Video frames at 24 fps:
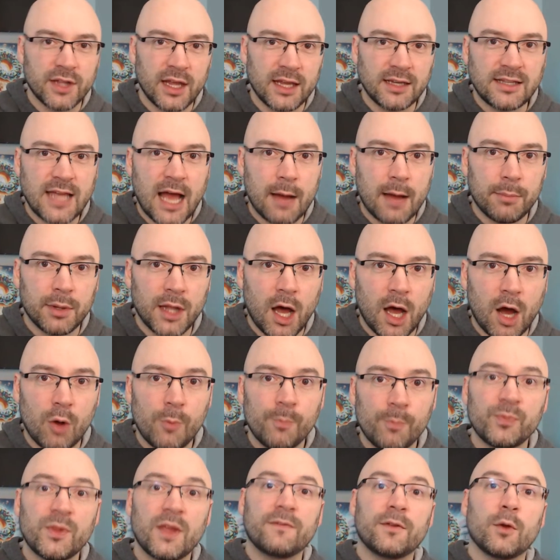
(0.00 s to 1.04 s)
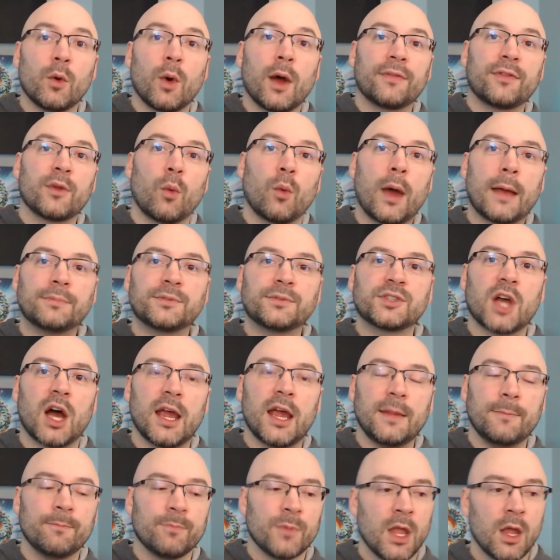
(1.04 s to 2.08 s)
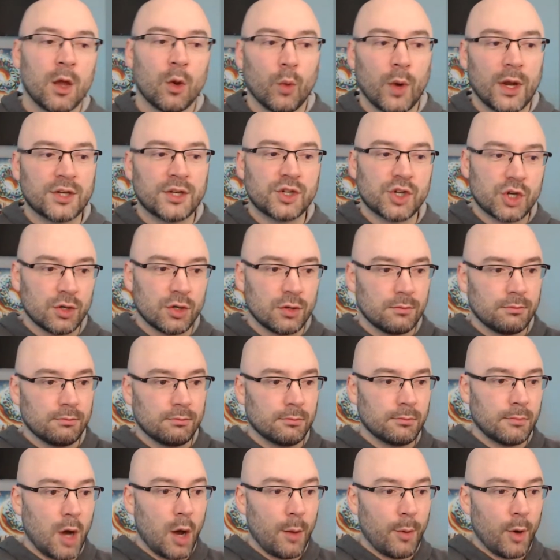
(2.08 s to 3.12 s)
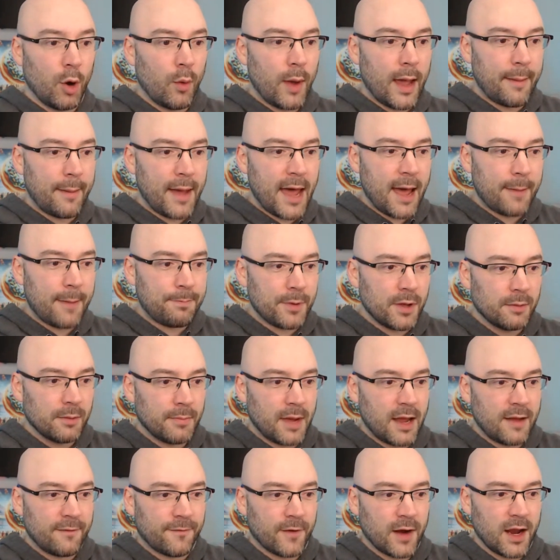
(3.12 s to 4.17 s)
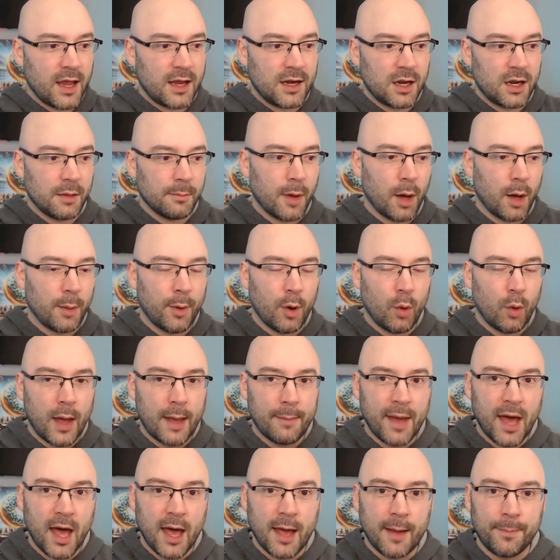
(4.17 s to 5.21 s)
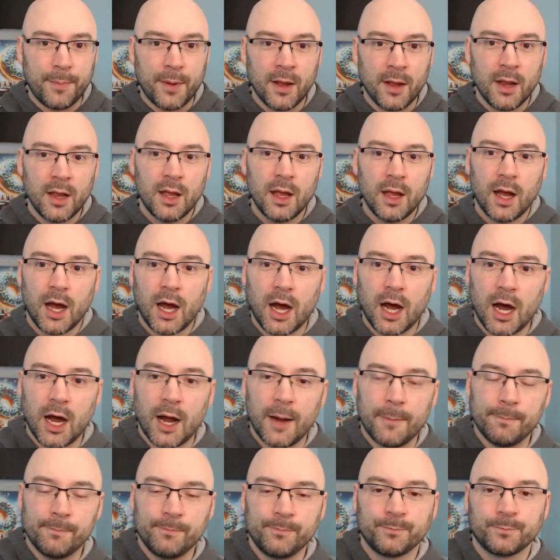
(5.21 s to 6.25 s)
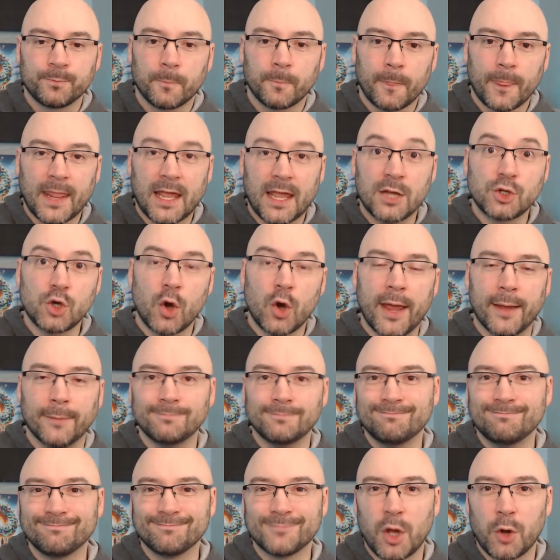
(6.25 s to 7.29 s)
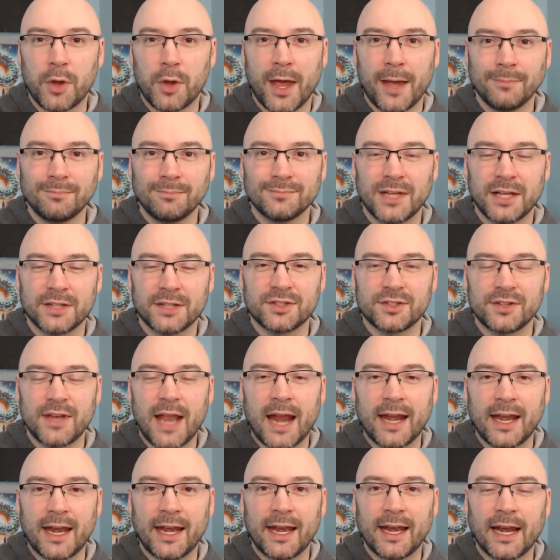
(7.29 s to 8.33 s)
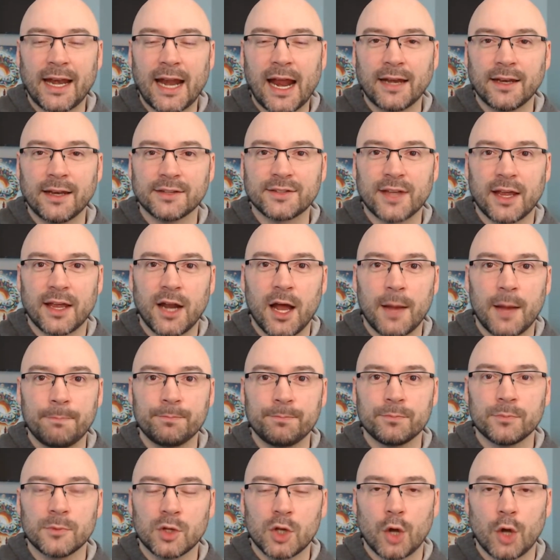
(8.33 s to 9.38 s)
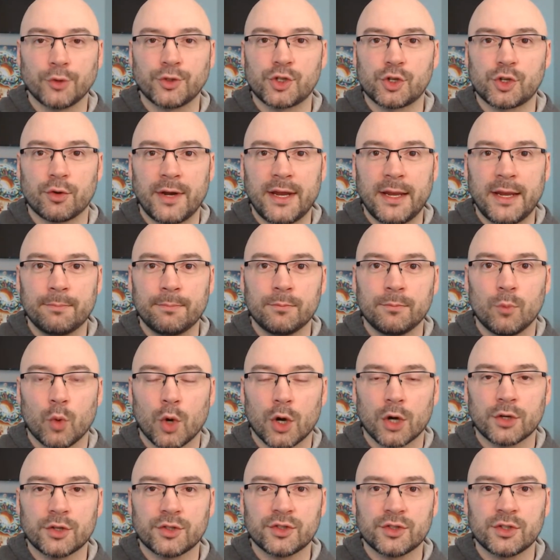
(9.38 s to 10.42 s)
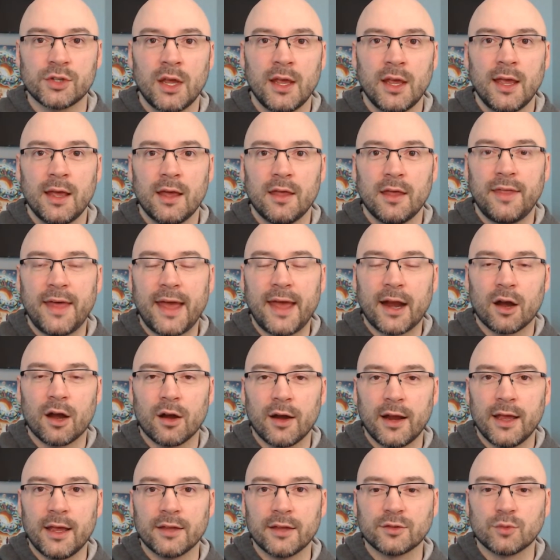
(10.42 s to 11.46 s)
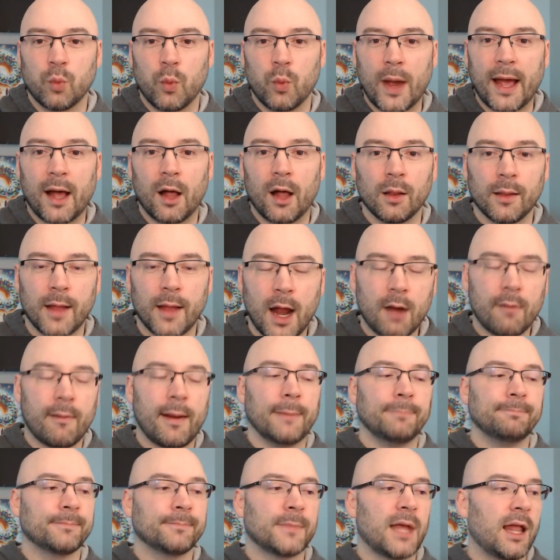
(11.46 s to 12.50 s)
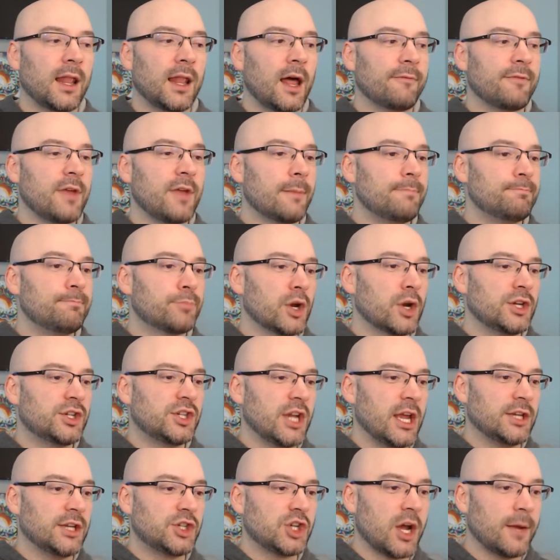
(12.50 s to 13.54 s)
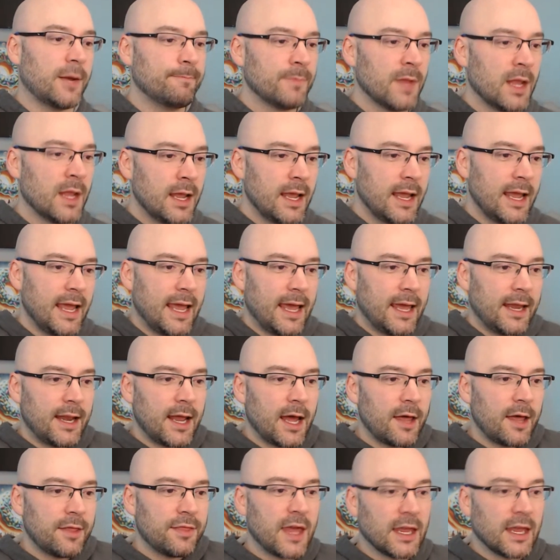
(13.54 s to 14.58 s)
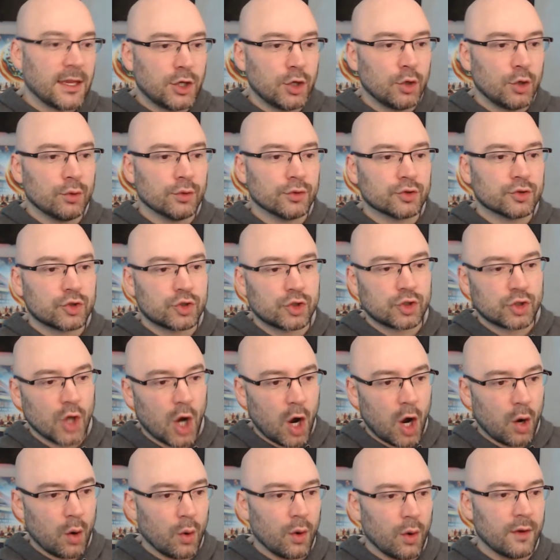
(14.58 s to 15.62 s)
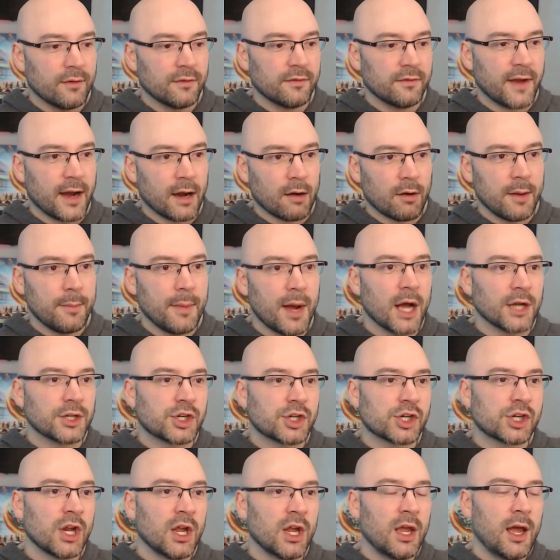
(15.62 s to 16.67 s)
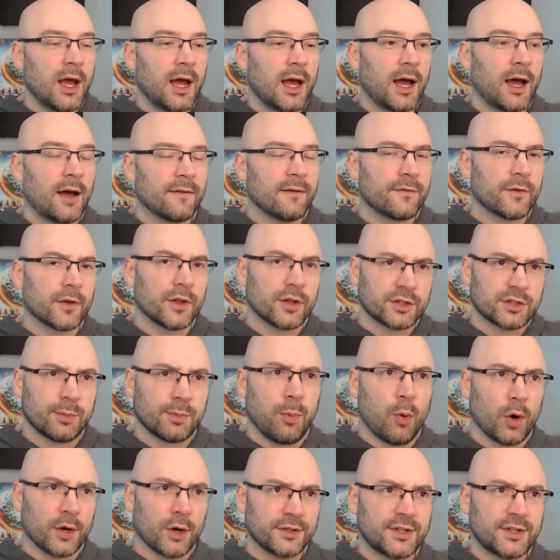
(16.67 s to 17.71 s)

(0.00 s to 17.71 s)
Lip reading: link down below. If you want the website, which mobile web app, my friend, mobile web app, enjoy it. Okay. It's $9.99 to sign up. Code STREAM works there as well. All right. I love you. Appreciate you. And thank you so very much for the support